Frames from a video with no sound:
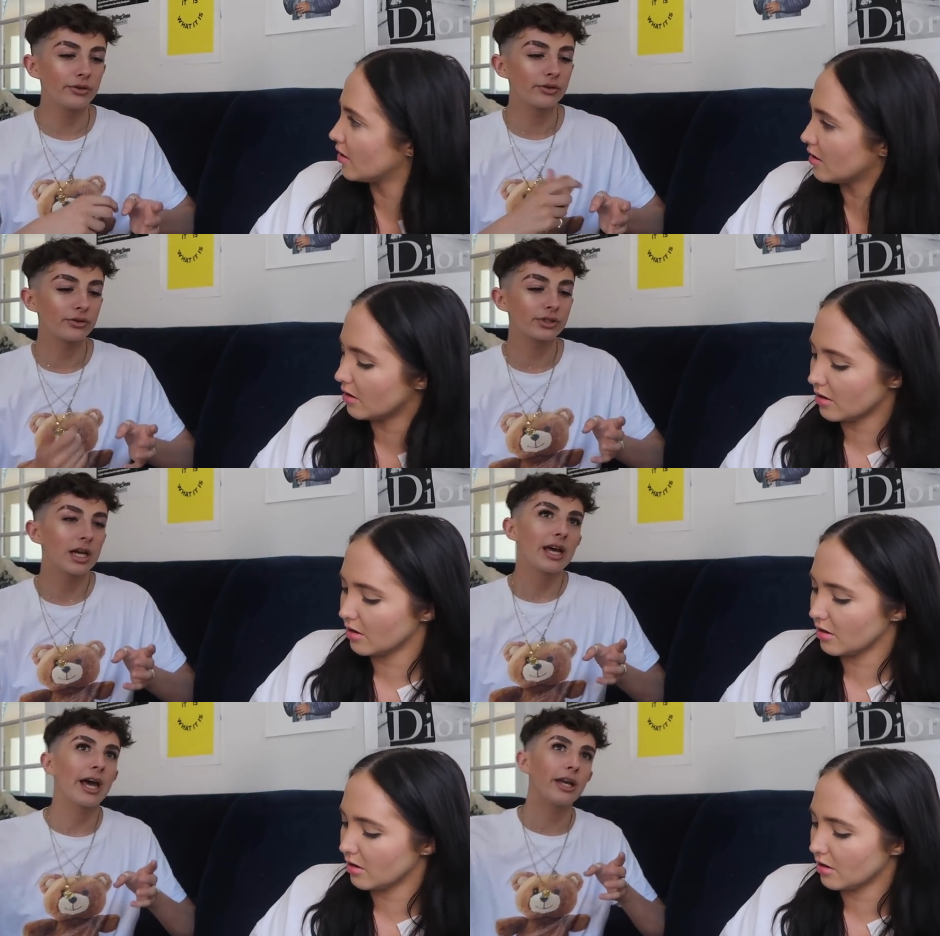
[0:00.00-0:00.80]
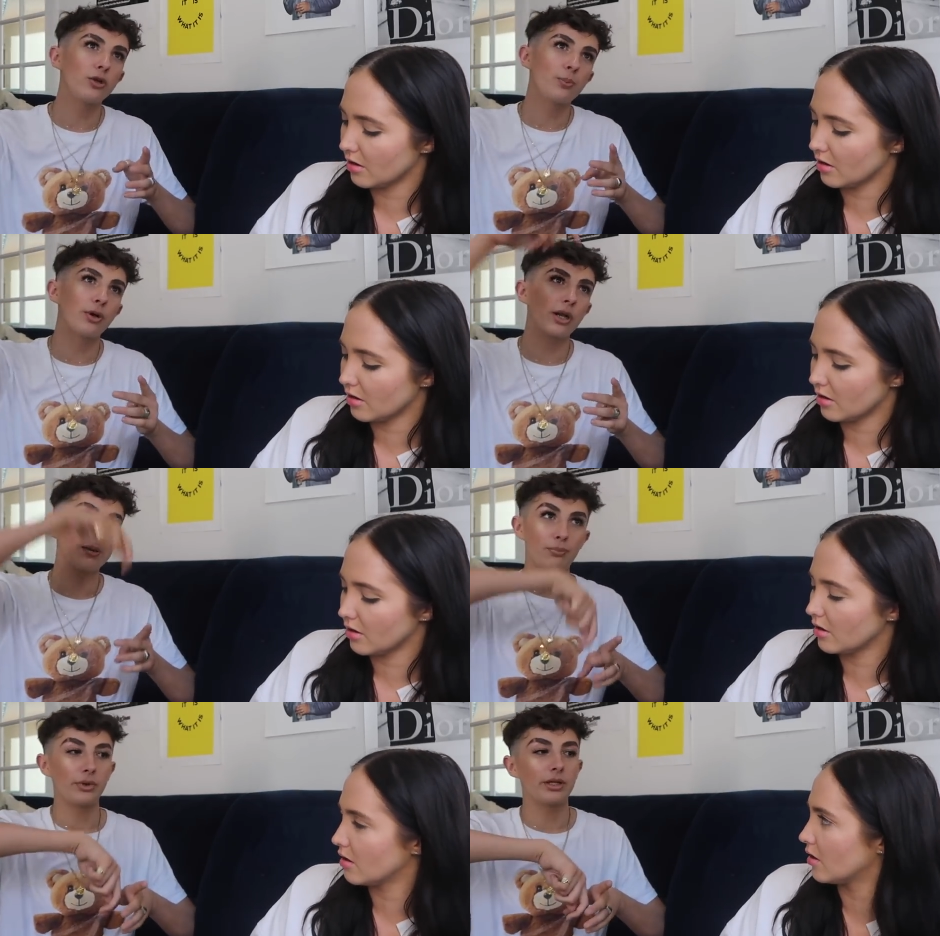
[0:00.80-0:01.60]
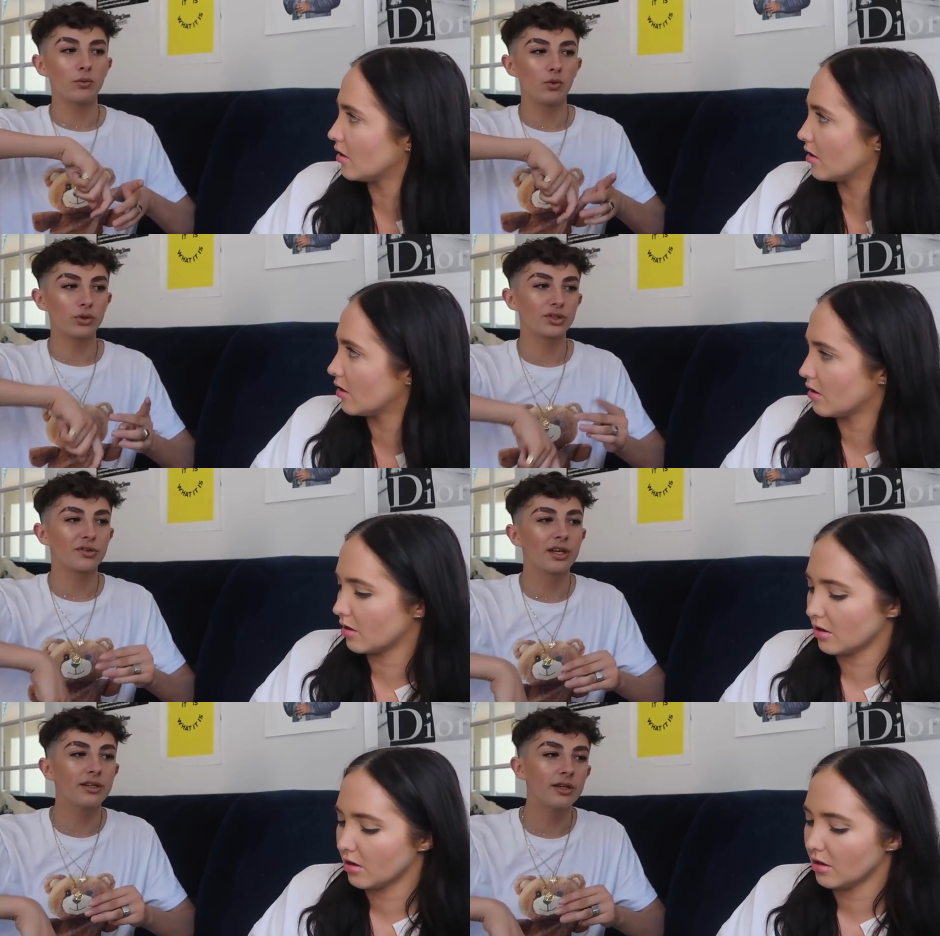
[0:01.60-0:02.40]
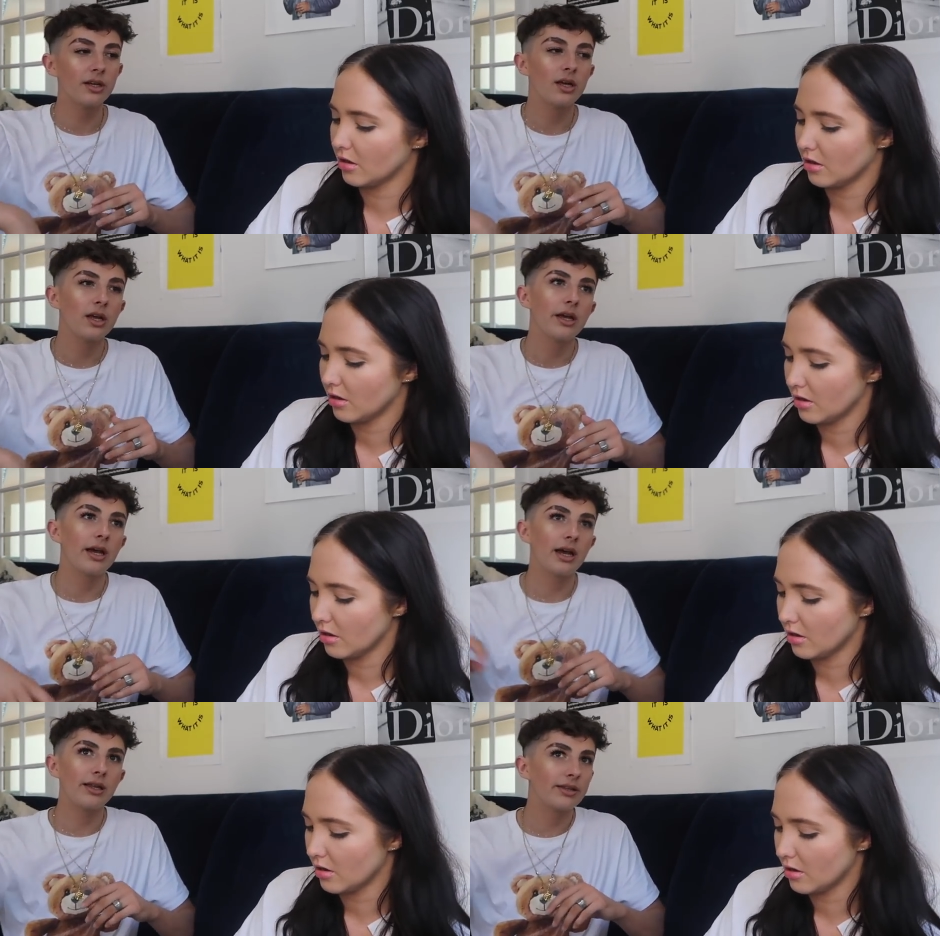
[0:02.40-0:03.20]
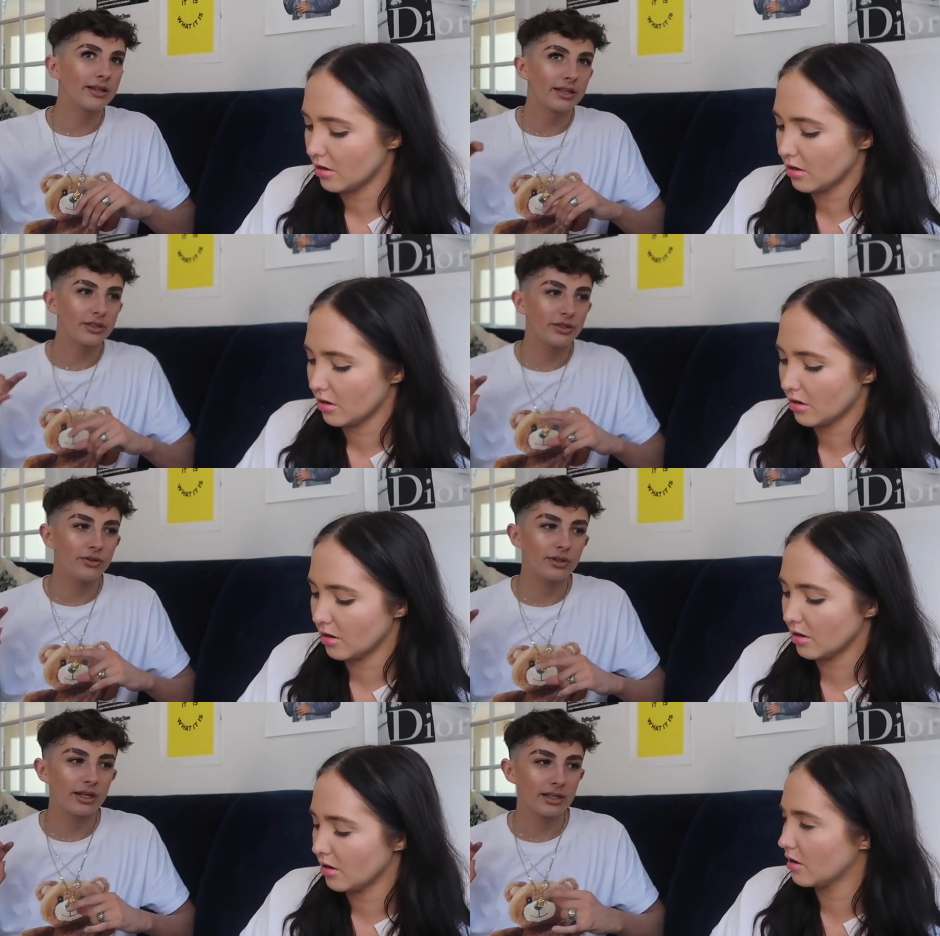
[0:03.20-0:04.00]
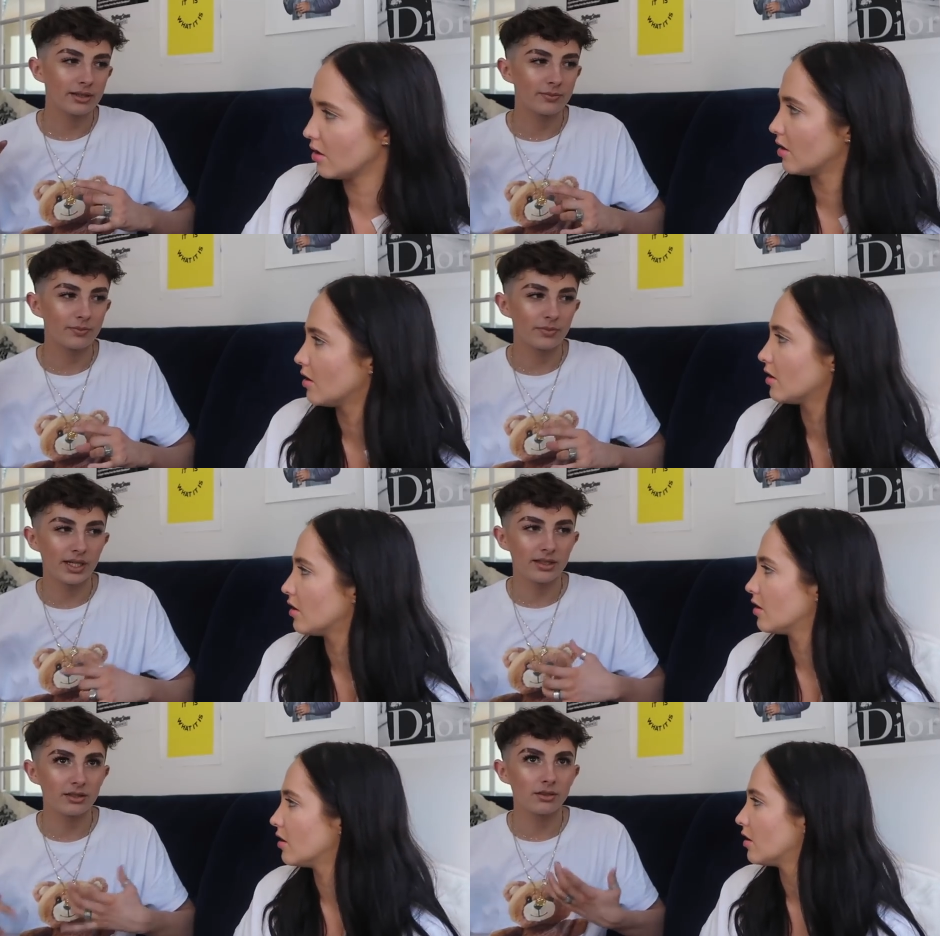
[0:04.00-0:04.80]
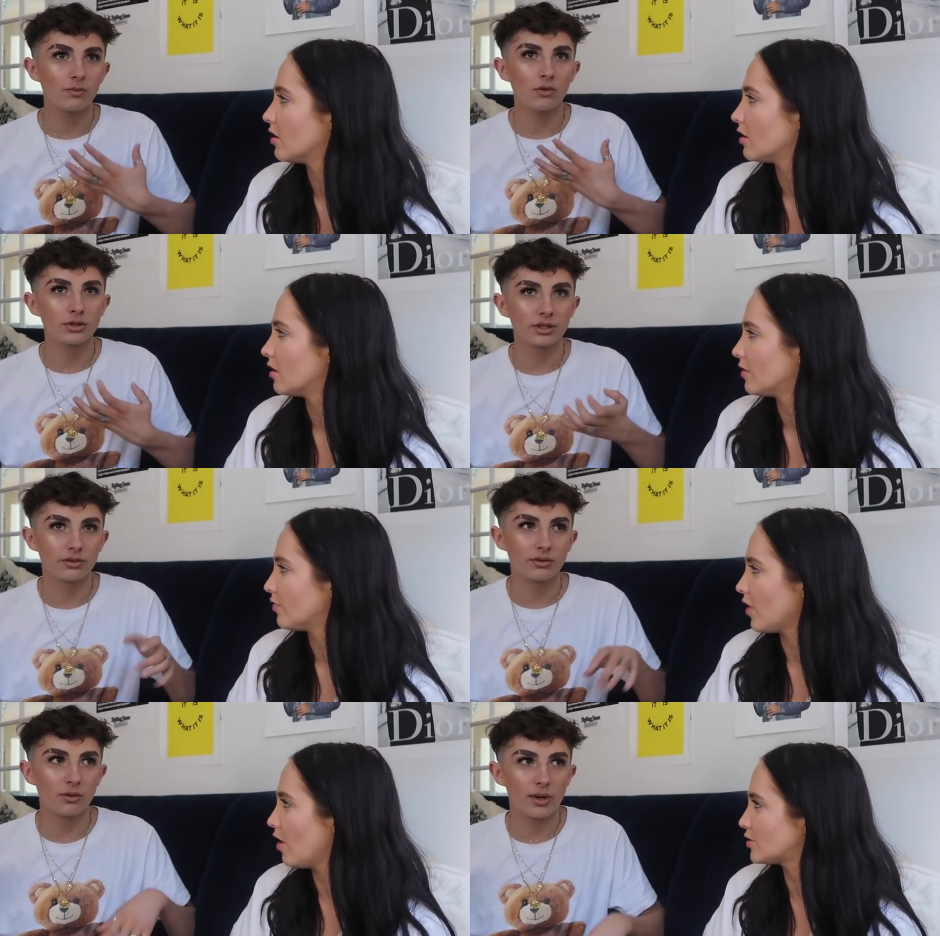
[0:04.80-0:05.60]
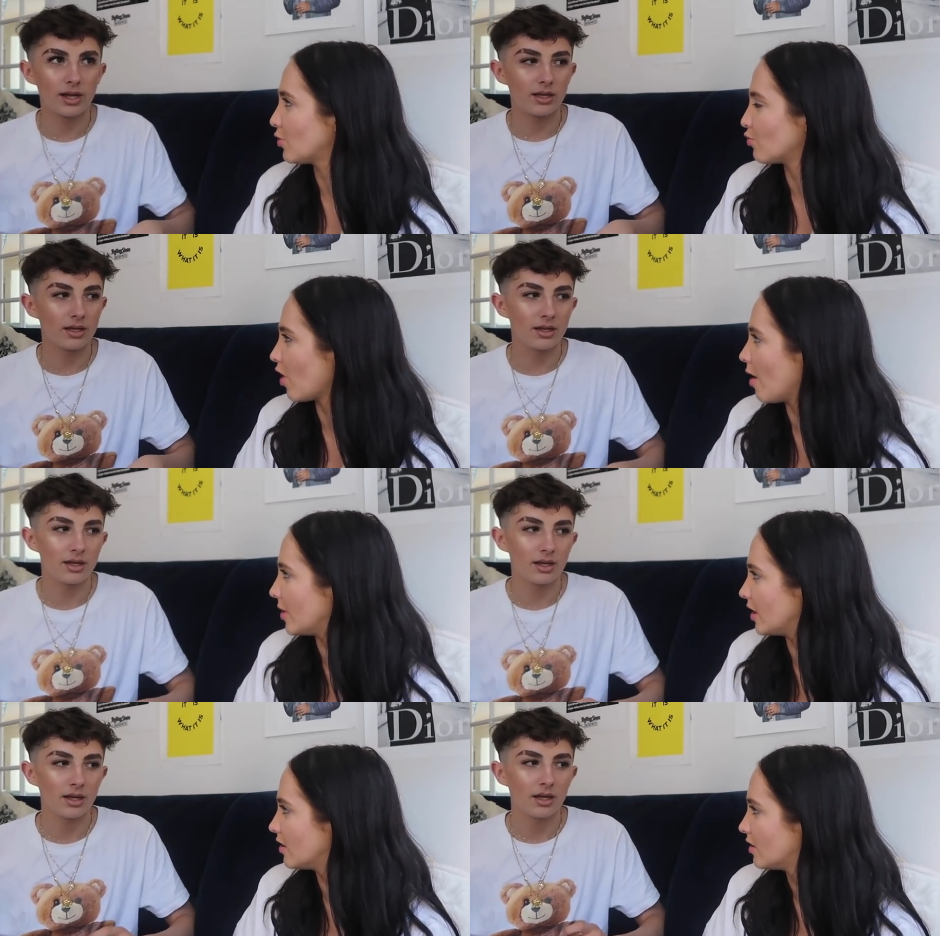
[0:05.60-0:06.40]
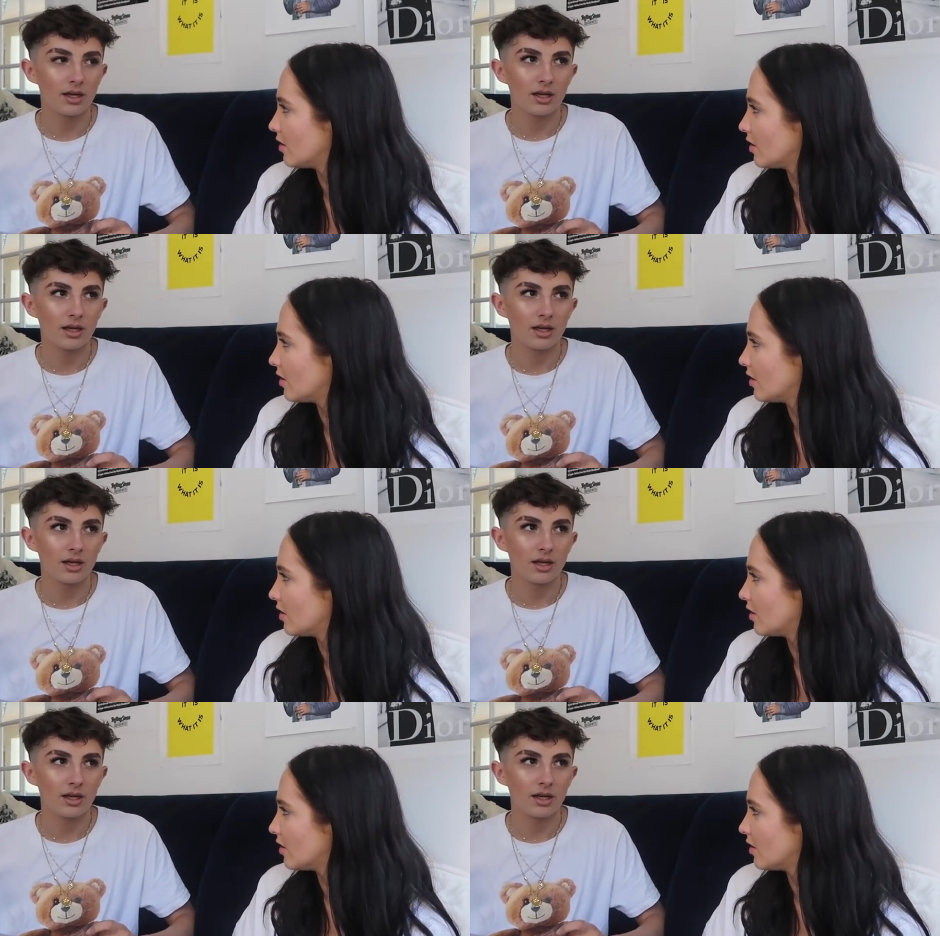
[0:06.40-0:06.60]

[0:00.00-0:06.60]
Speaker 1: noodles and you put like boiling water in and then like you like take the water. Oh, so ramen.